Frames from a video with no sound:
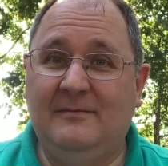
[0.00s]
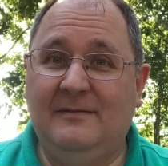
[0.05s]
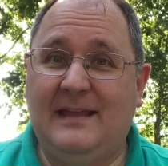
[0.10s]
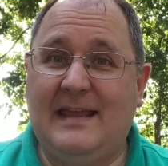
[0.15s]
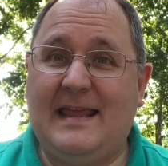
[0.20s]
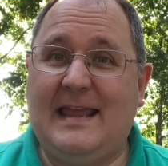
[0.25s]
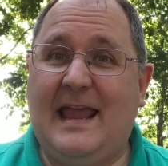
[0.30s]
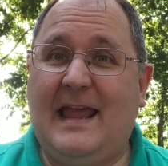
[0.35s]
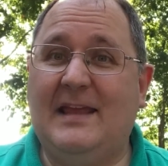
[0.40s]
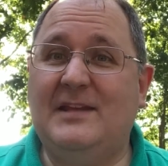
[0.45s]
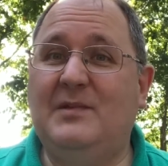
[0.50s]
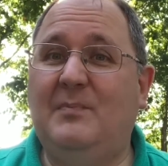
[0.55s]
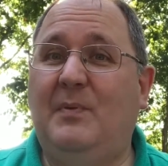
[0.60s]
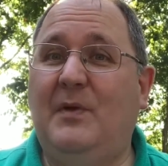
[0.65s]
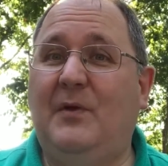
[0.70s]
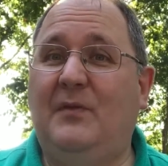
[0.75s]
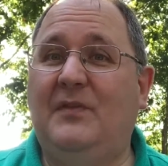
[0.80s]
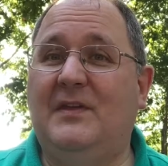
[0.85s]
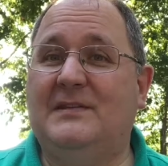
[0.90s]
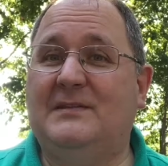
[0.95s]
He had to
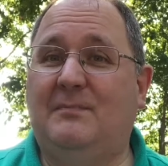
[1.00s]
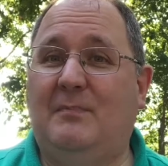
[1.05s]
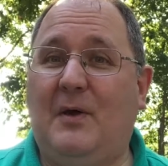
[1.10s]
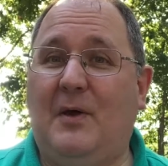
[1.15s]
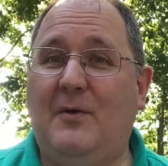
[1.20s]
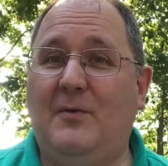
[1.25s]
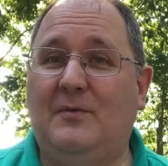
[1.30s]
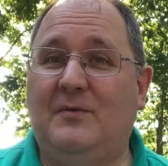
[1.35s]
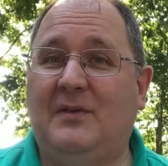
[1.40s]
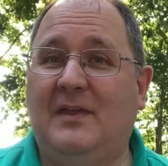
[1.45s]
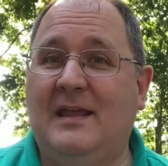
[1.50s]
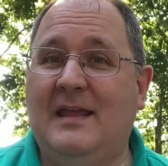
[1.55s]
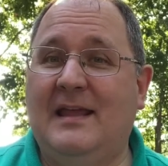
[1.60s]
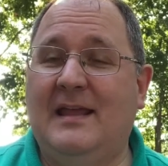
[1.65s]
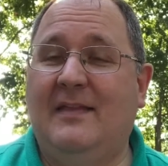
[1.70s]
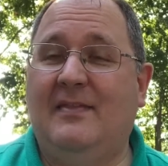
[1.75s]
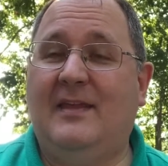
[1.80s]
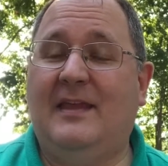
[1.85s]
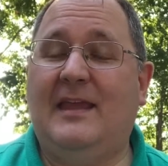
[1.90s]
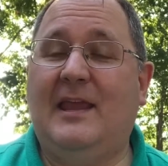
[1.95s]
build this boat
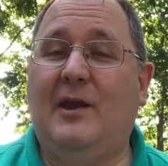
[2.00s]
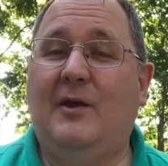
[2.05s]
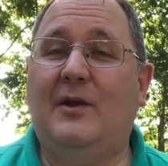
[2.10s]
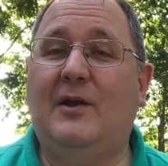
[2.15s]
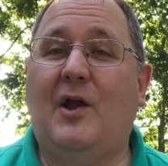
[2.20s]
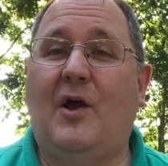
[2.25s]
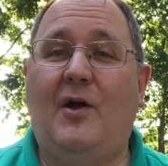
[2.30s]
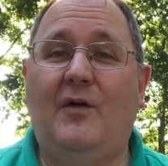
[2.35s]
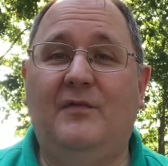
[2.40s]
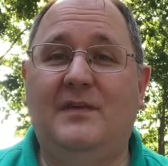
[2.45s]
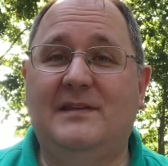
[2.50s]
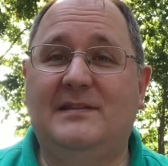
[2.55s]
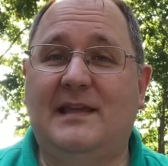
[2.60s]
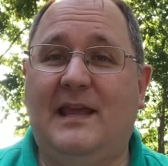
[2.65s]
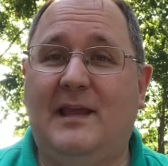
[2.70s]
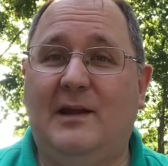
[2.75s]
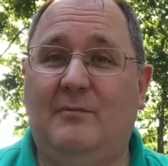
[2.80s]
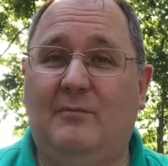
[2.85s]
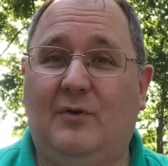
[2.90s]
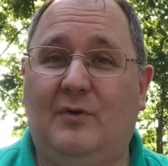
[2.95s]
that carried all these
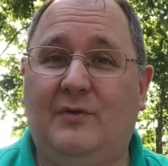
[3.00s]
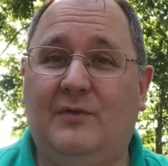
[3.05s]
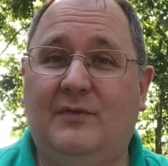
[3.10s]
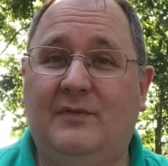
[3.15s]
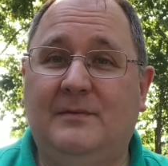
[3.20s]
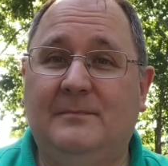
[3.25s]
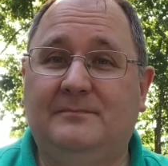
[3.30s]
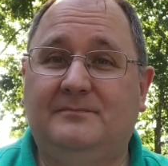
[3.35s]
animals,